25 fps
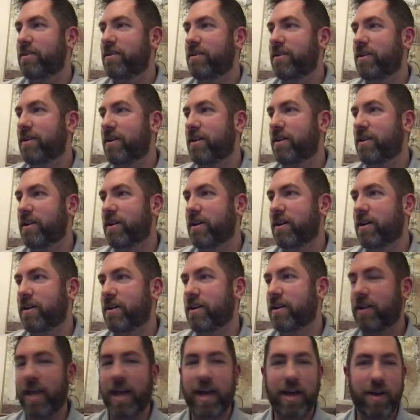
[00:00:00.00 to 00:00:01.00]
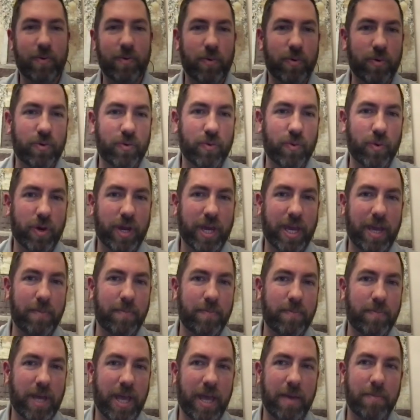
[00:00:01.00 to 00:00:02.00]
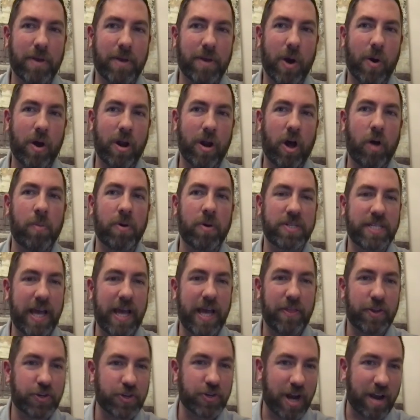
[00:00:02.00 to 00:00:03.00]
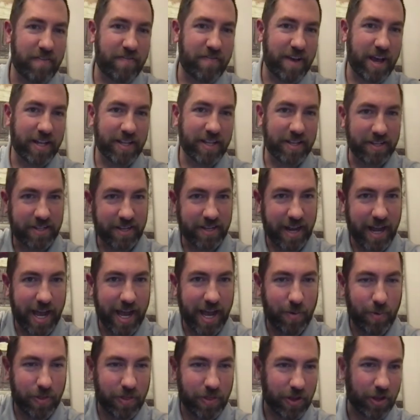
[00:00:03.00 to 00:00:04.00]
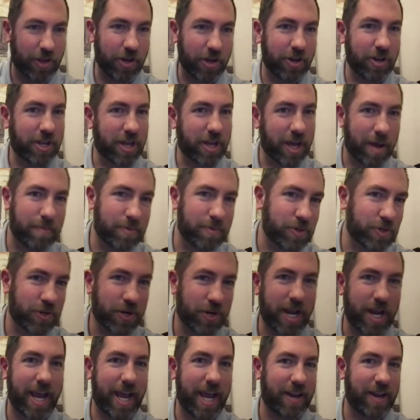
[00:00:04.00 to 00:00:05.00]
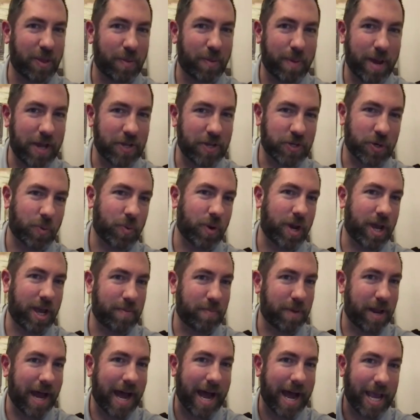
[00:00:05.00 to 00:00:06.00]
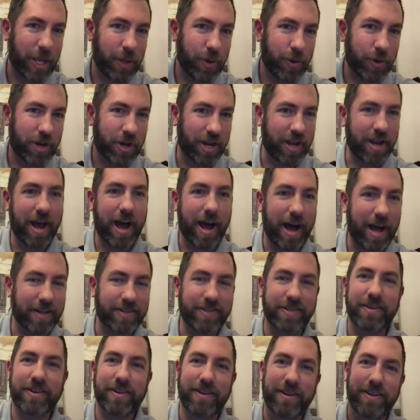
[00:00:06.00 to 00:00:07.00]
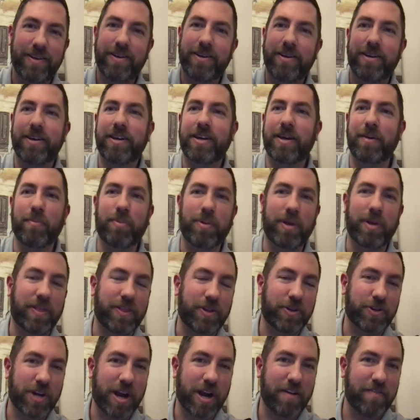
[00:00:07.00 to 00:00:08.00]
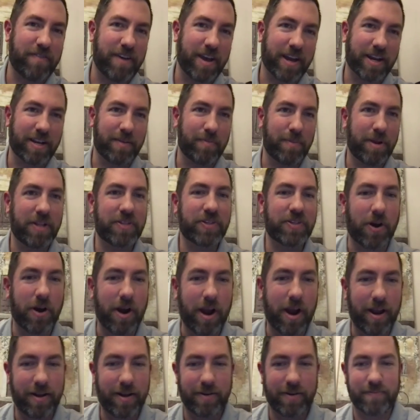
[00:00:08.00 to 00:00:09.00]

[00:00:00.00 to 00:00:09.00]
And yeah, we'll keep going. Almost had the trifecta tonight with a good Cubs trade and the Pacer win, but IU could not complete the trifecta. But it's all right.